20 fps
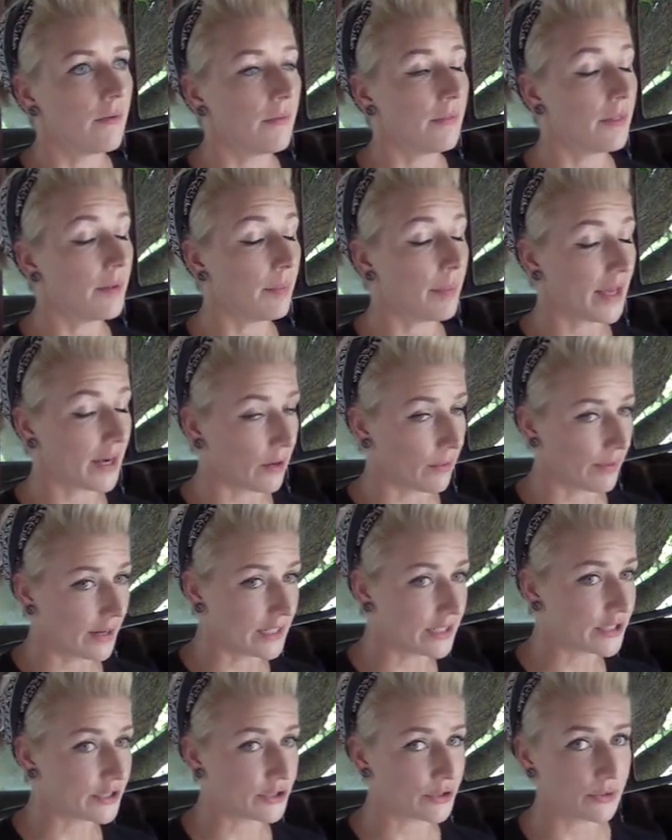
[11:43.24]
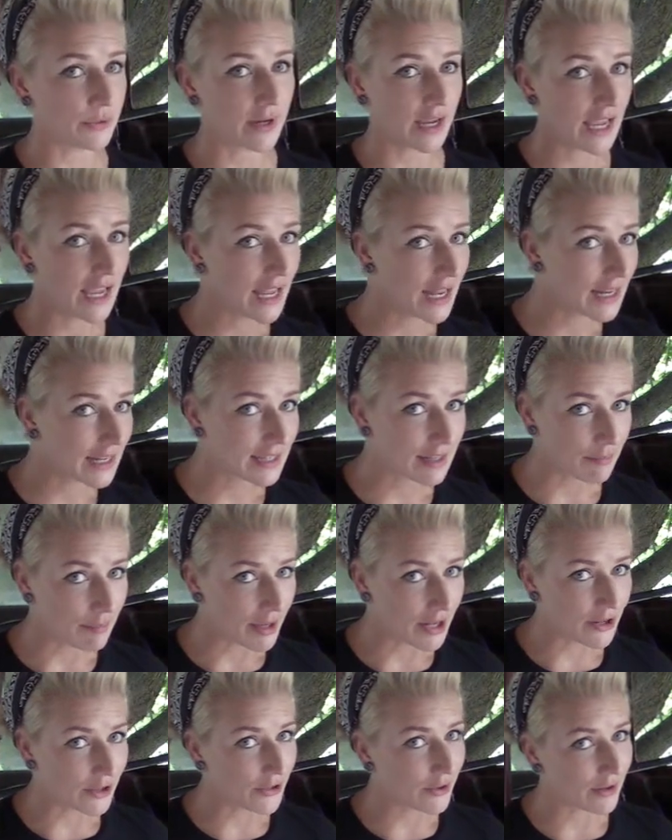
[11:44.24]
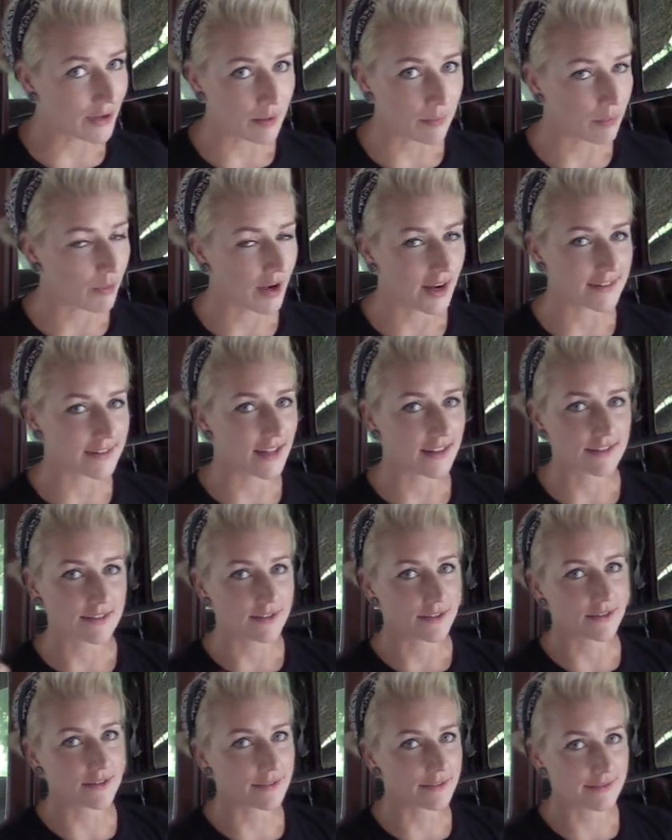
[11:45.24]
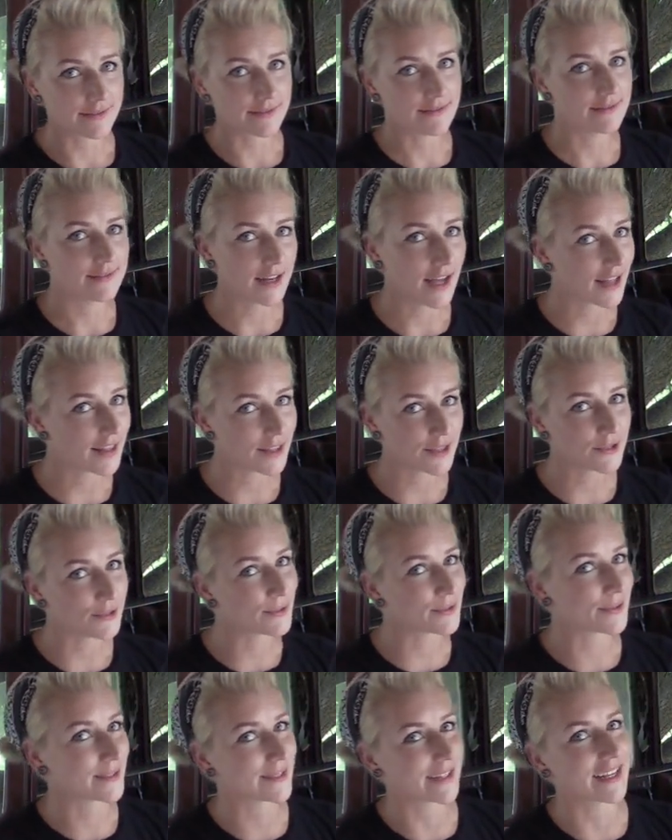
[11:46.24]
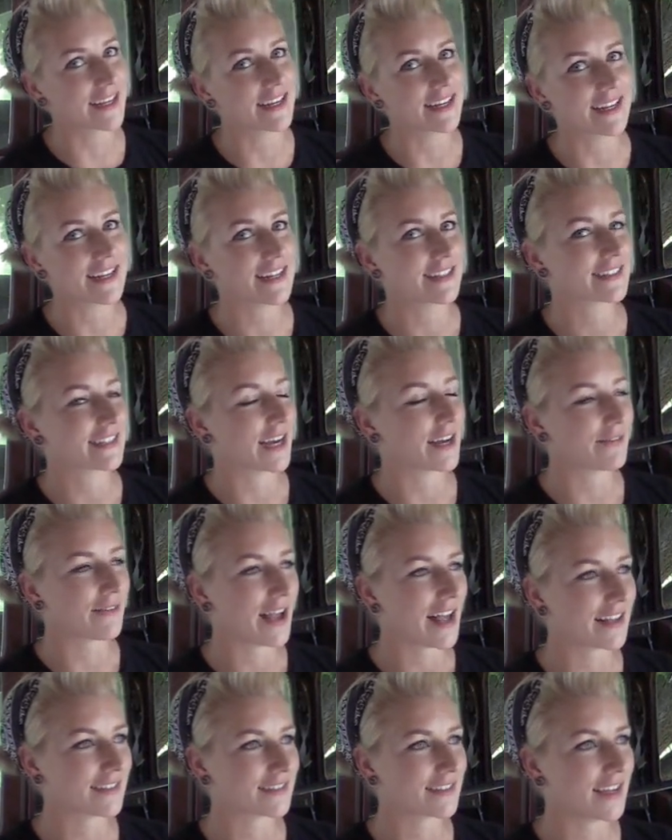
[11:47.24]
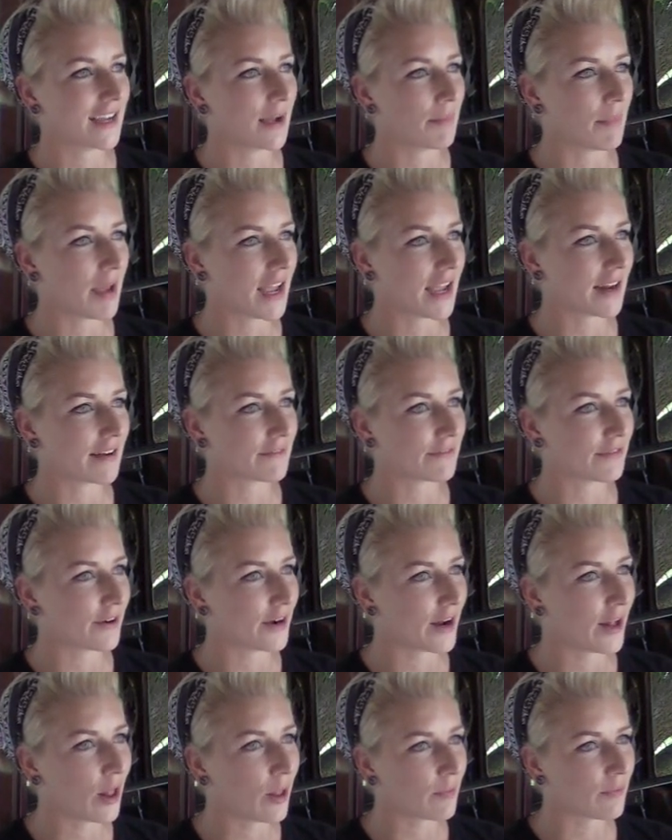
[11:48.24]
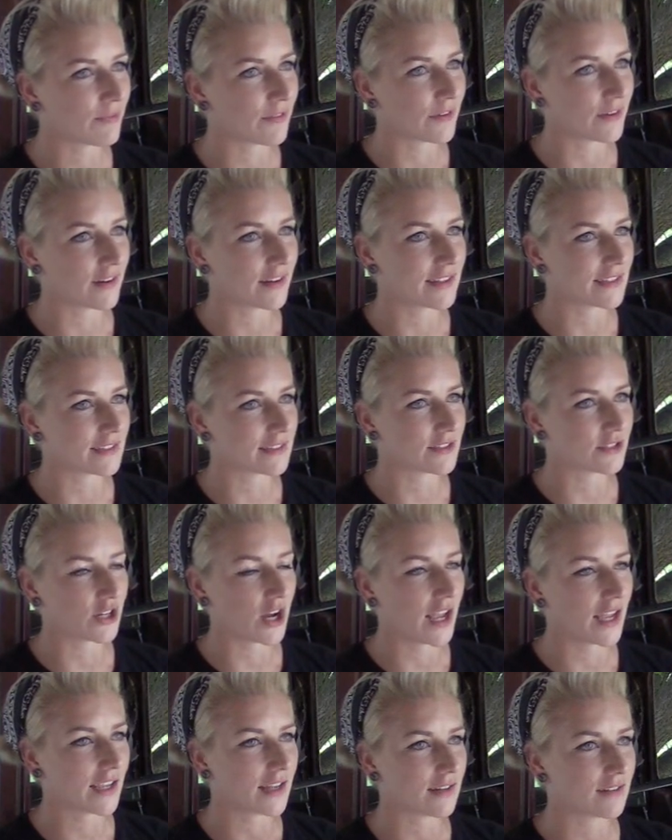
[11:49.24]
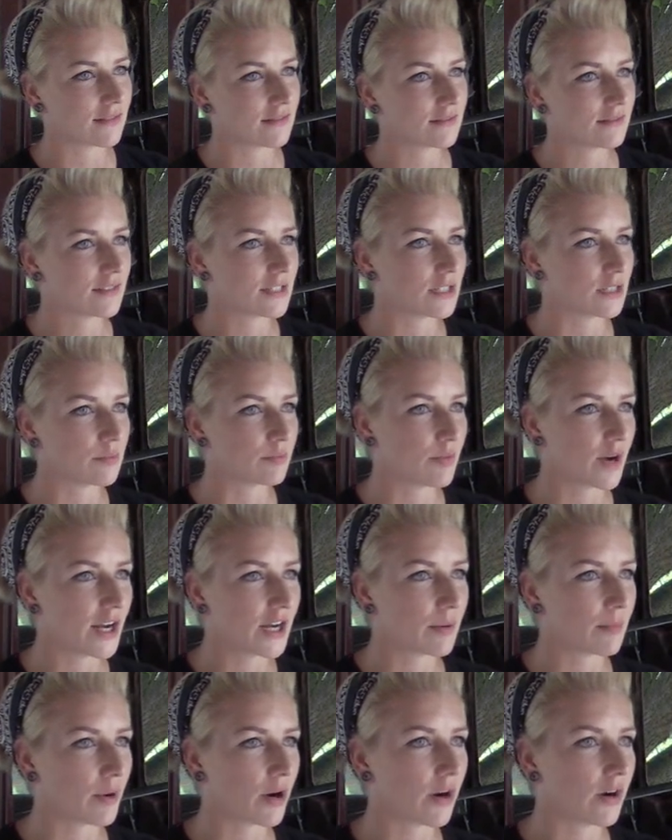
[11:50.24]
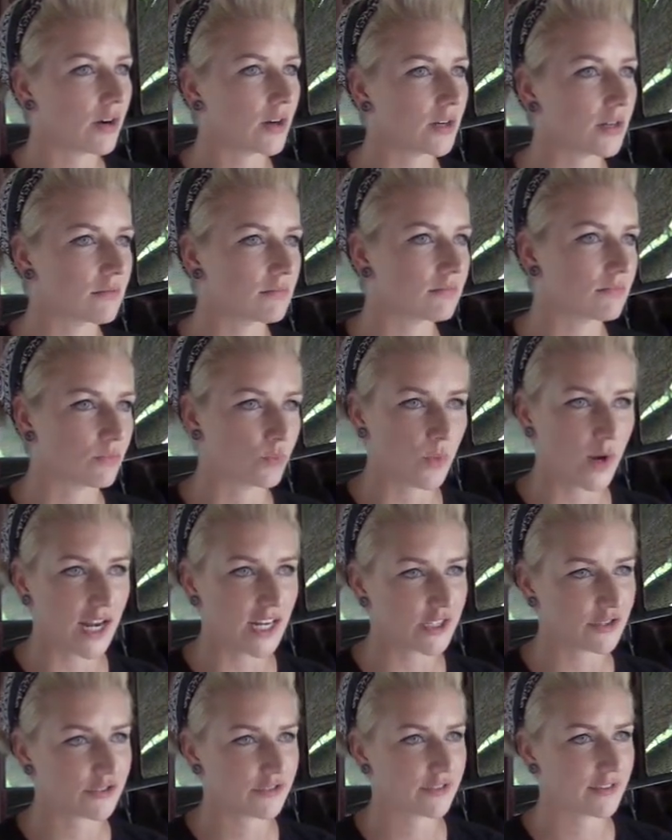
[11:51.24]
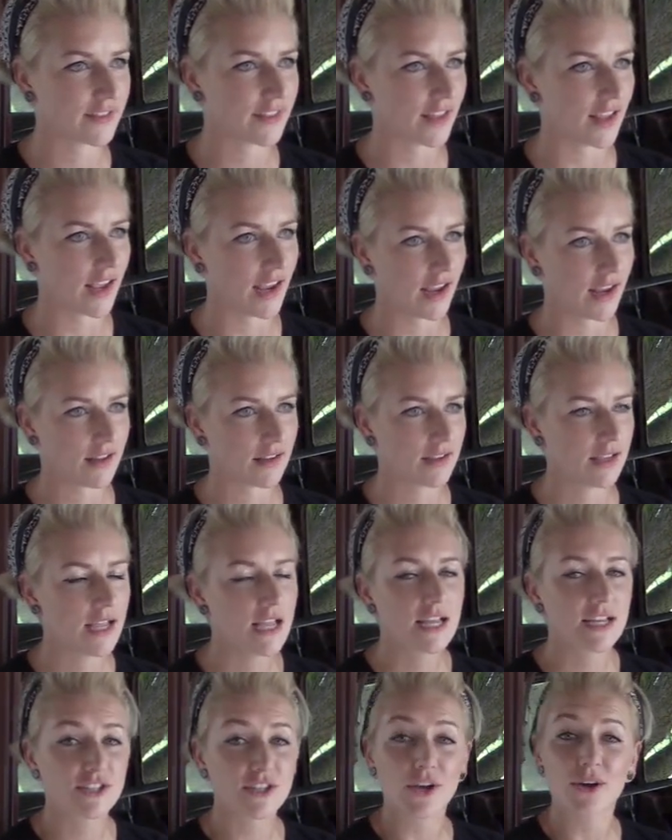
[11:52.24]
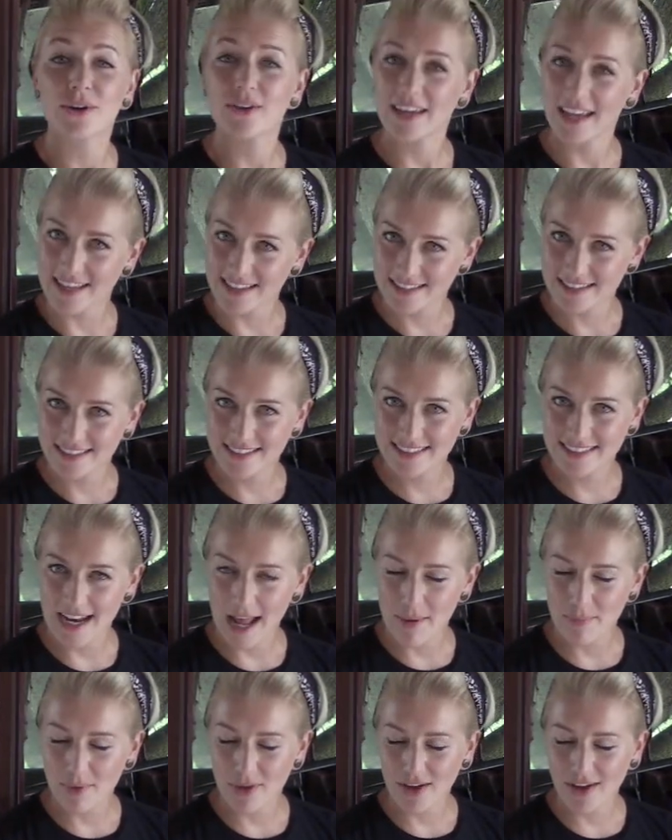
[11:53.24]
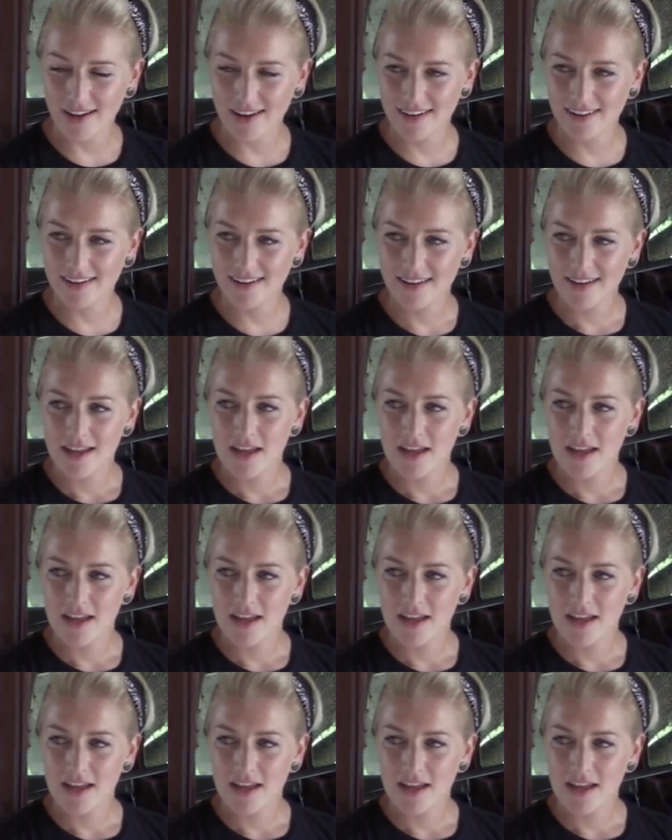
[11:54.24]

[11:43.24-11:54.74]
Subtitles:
the better wrenches you get, the better you can break that little nut loose, and instead of asking a man for help for his giant little breaker bar wrench thing. So yes, snap-on